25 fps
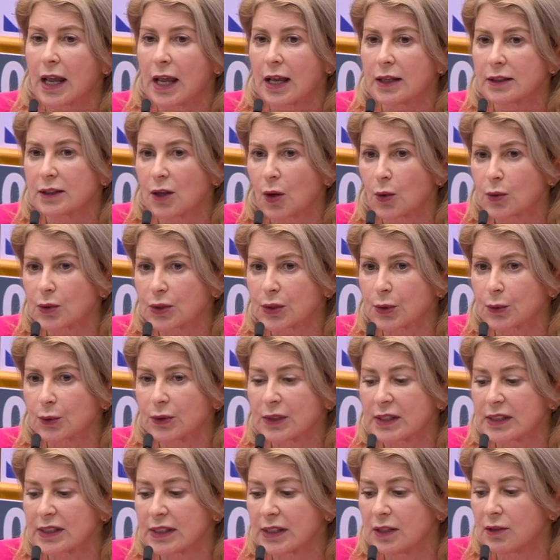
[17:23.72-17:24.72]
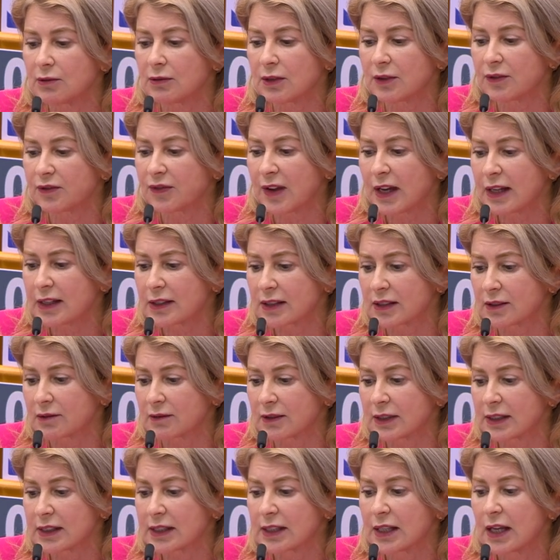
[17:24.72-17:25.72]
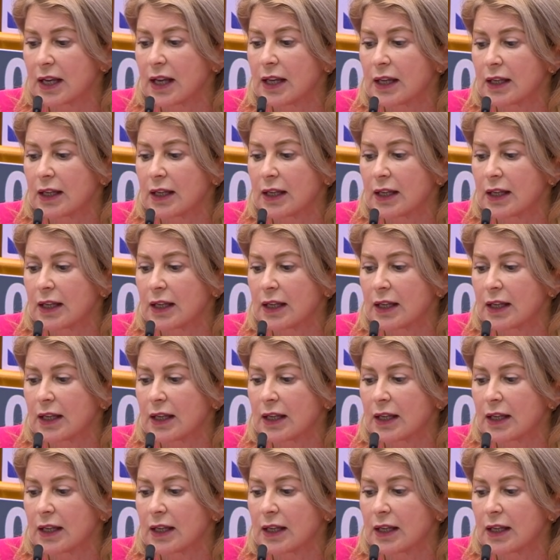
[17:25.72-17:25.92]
and also the Seal of Excellence,